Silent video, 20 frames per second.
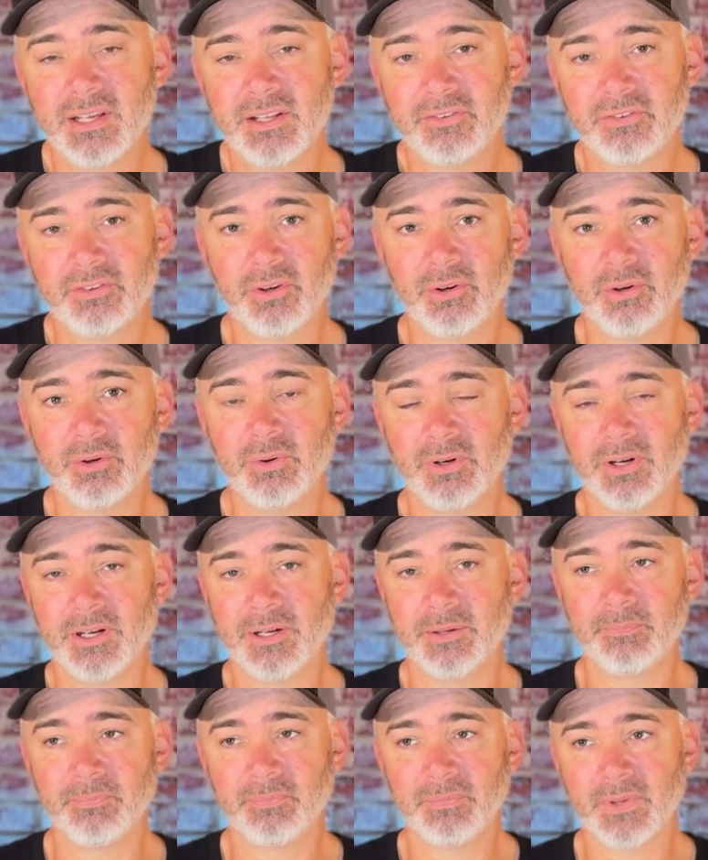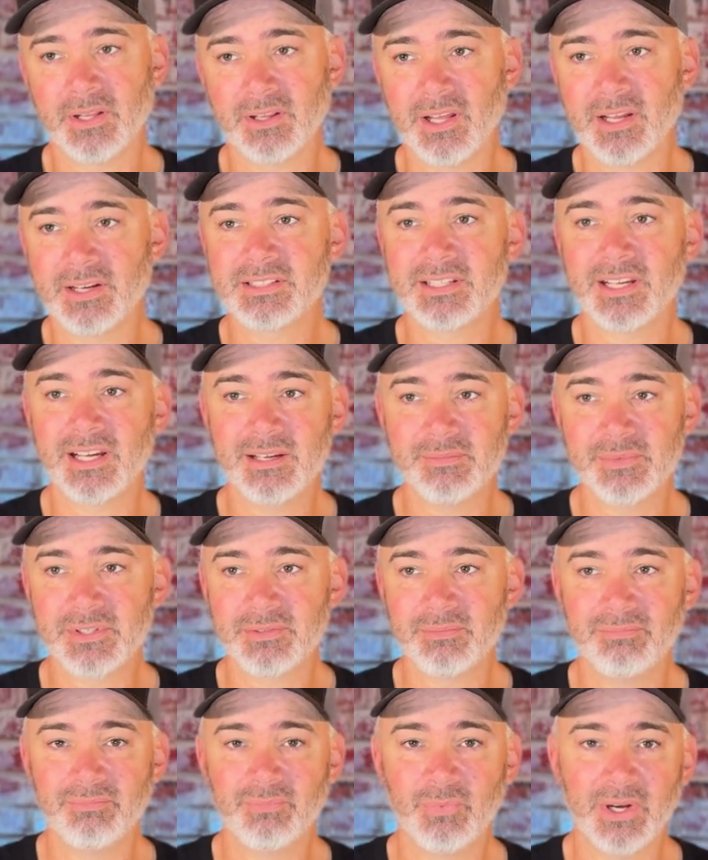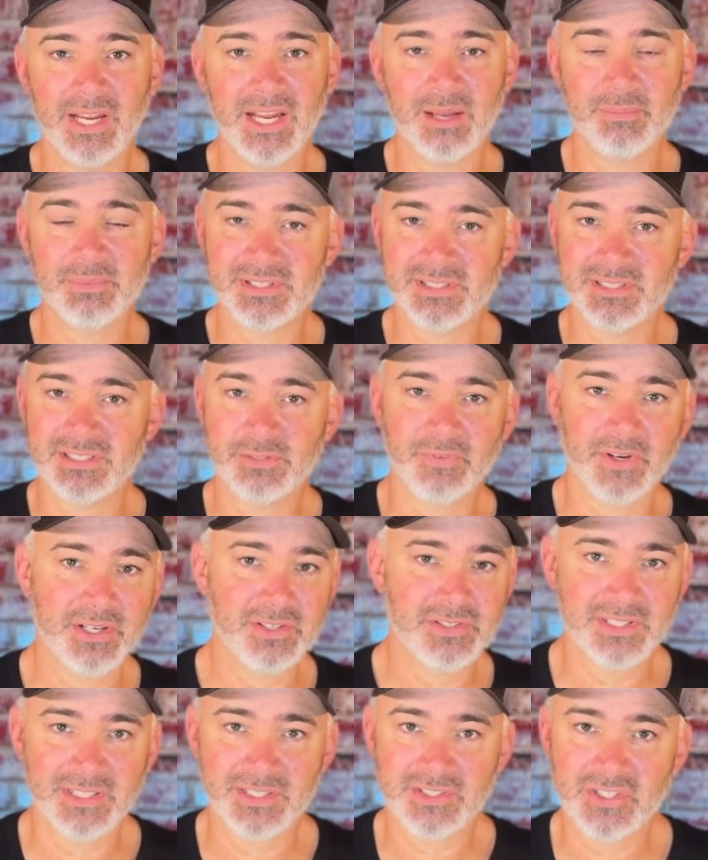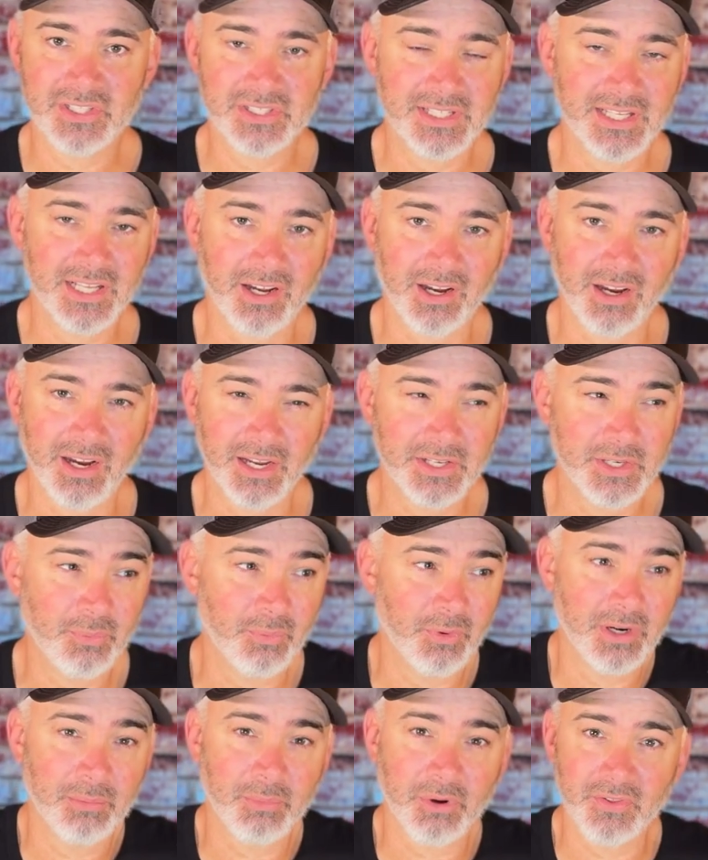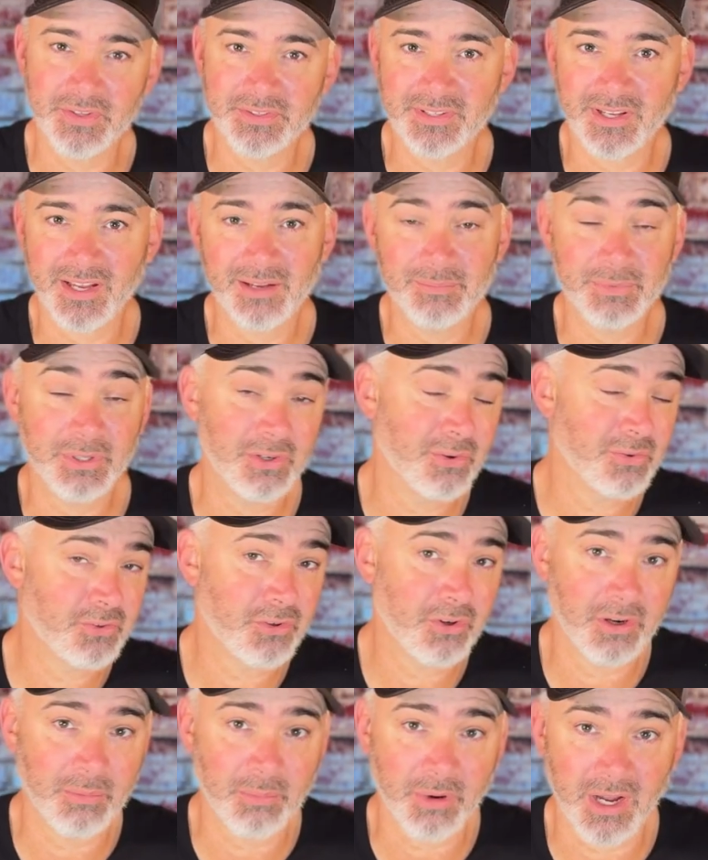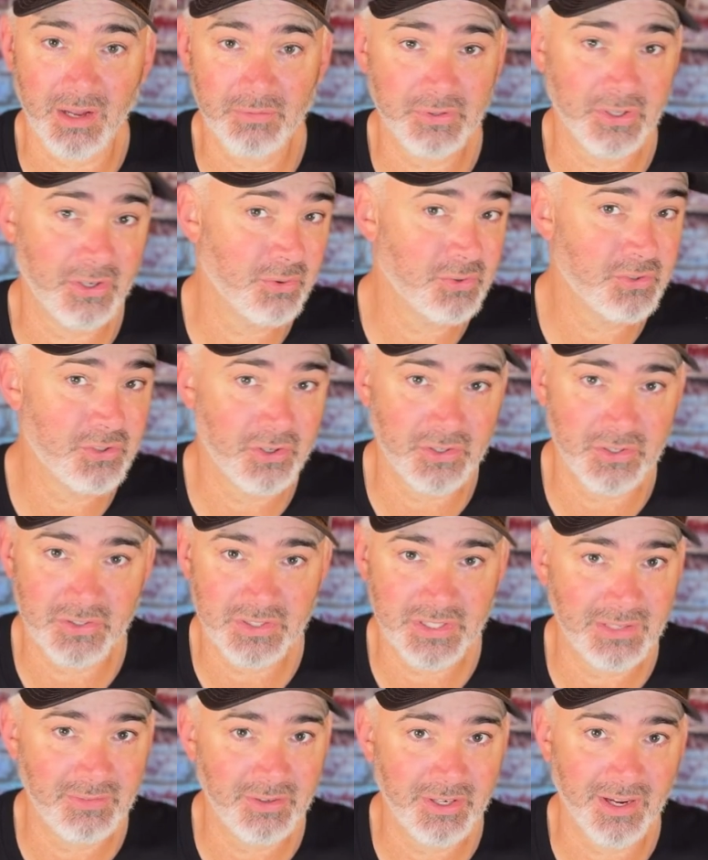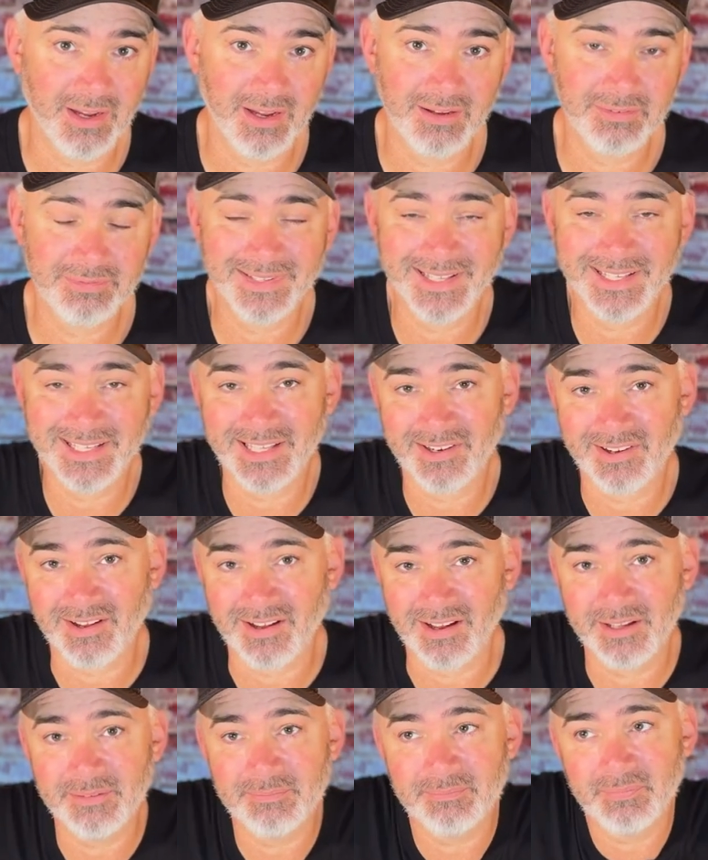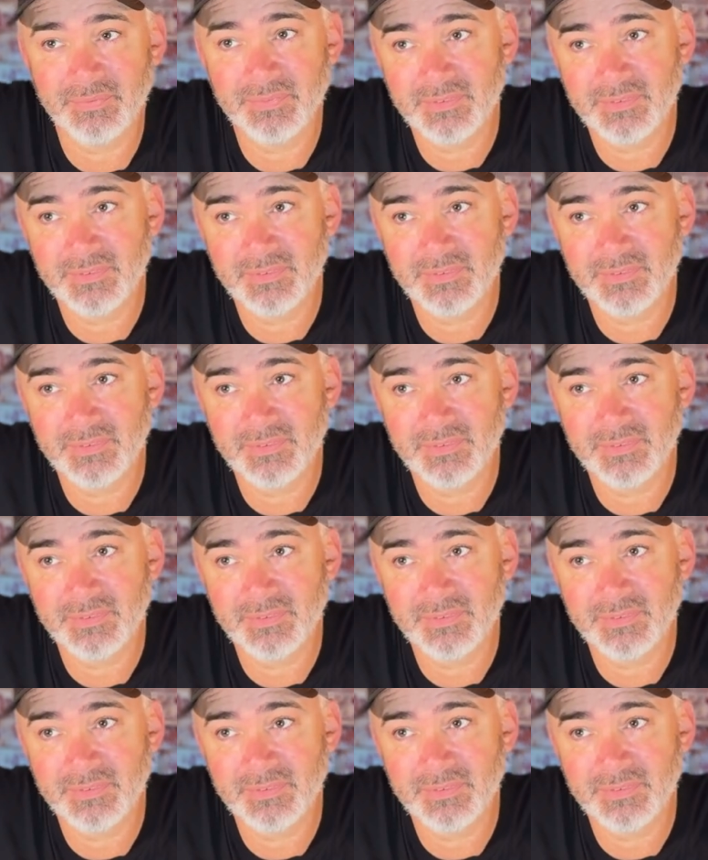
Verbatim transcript: So um, a lot of times what happens is these Fire Sticks just get hot. You run them all the time. You don't turn them off. You don't turn your TV off. They get hot.